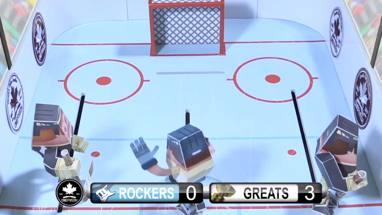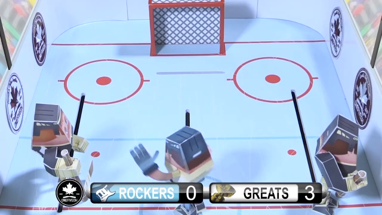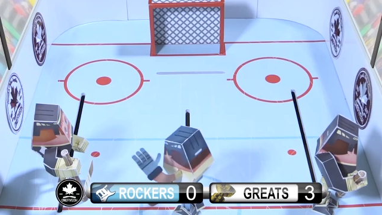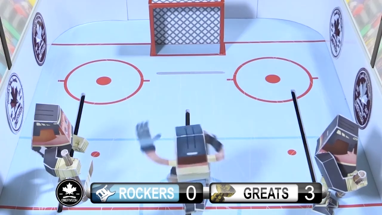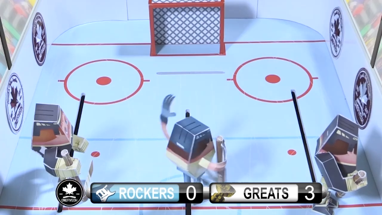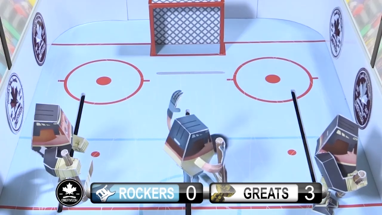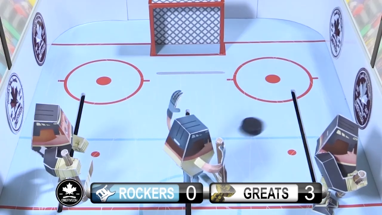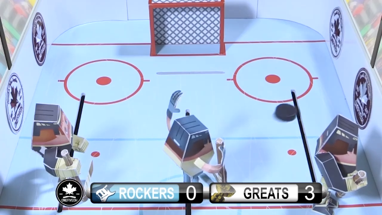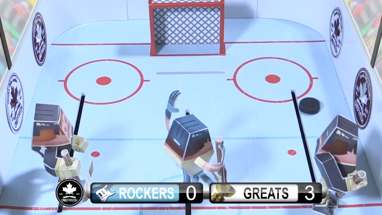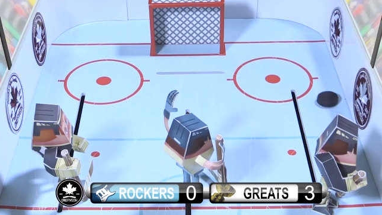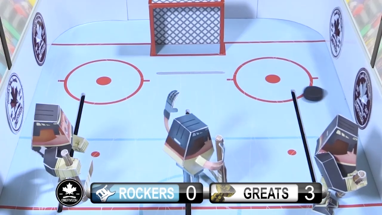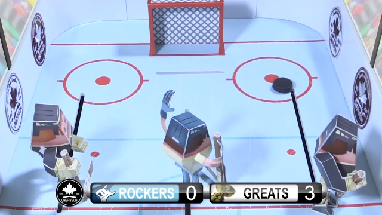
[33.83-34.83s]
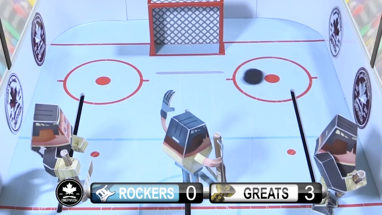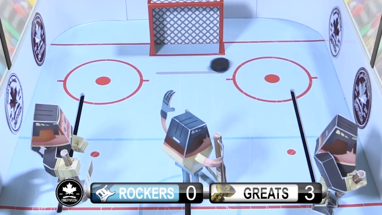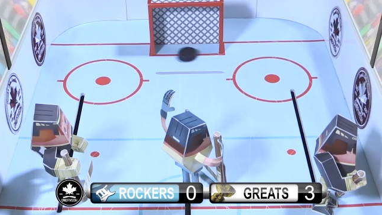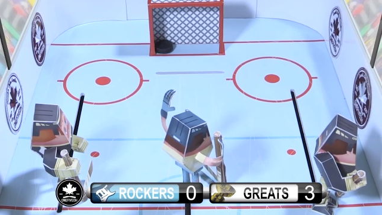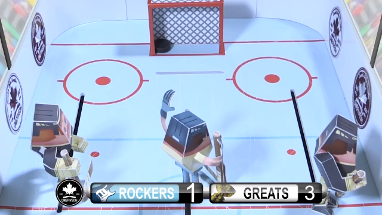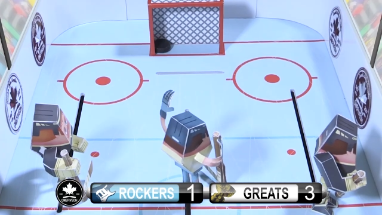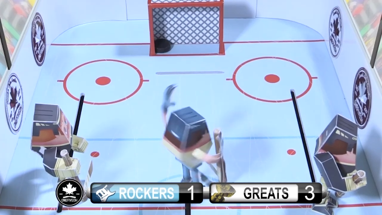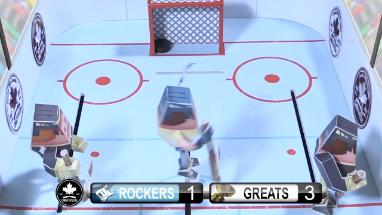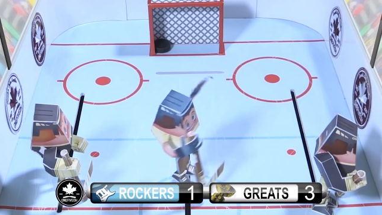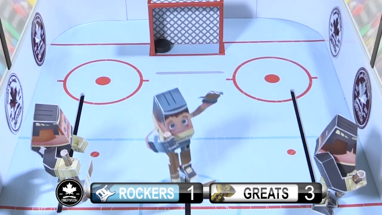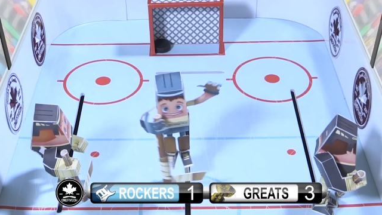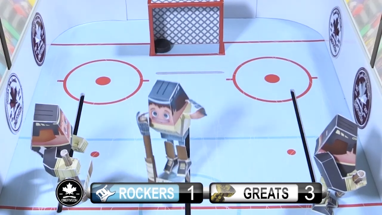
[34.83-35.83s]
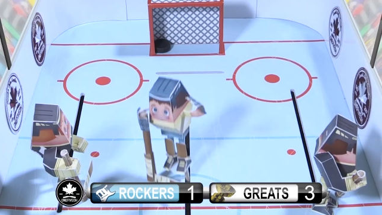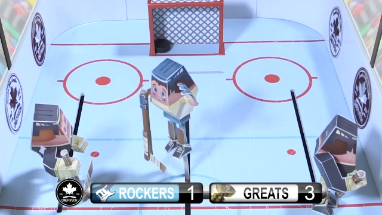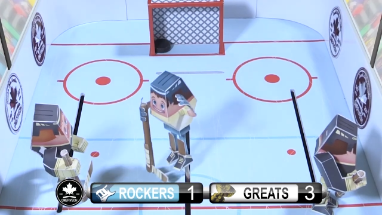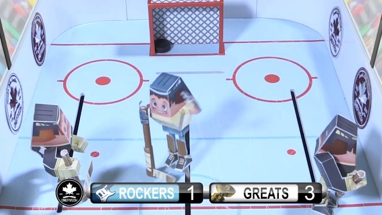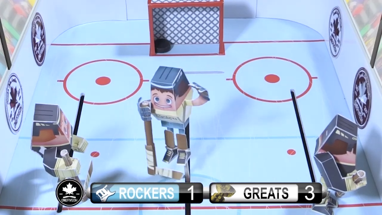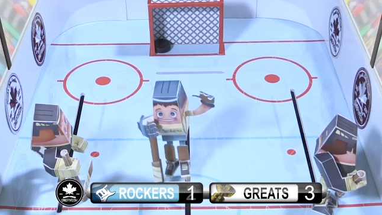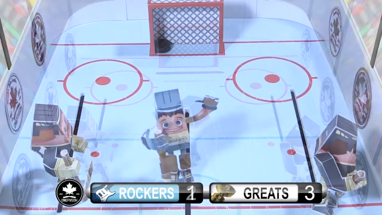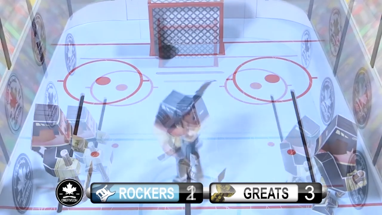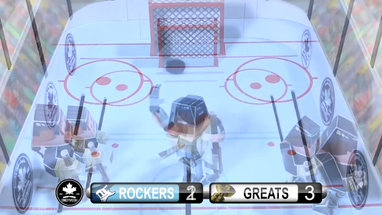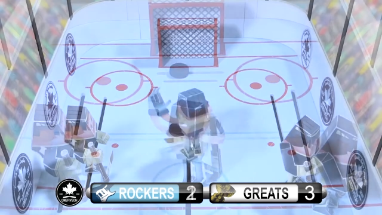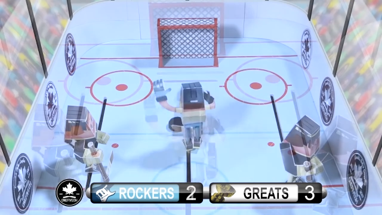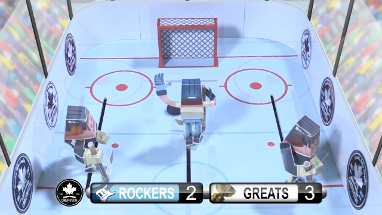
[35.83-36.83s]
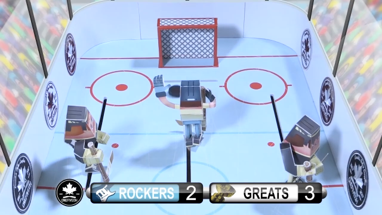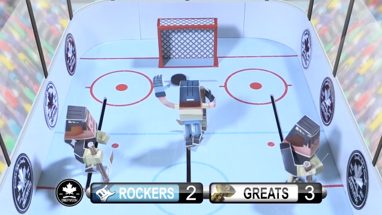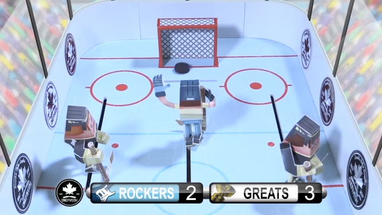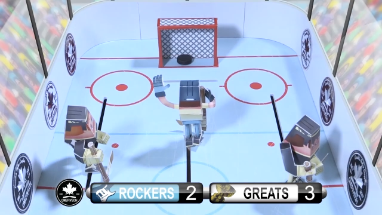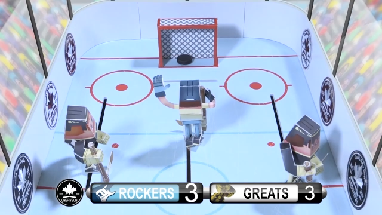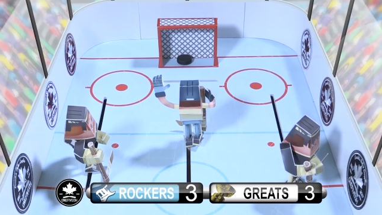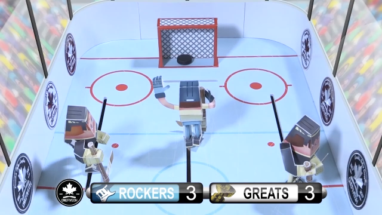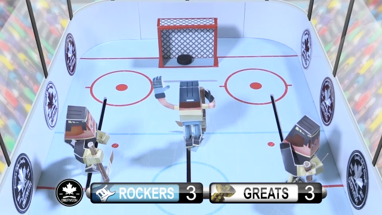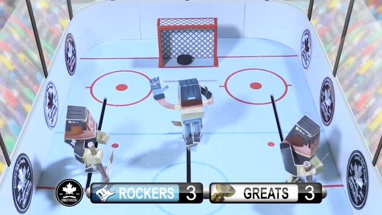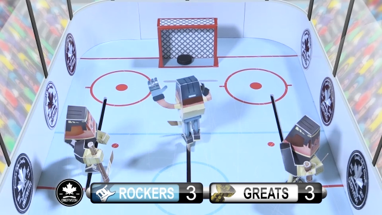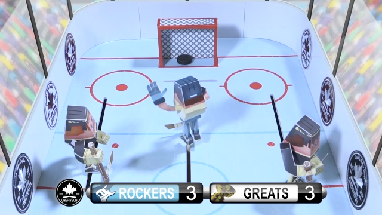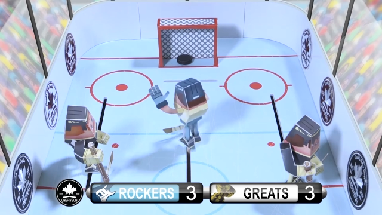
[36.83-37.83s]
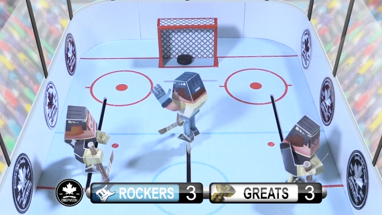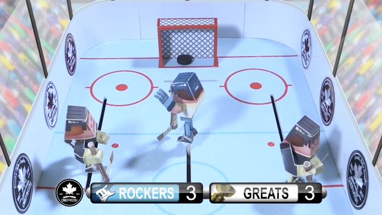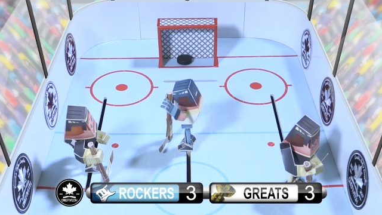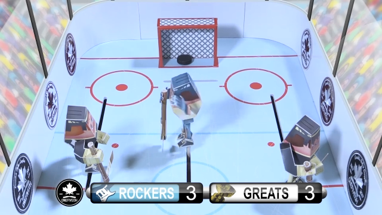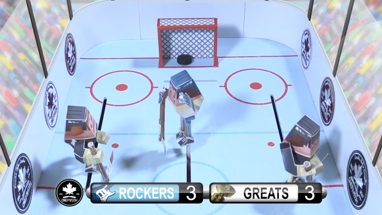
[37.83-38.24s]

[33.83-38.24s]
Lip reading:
Nobody's mouth can be seen.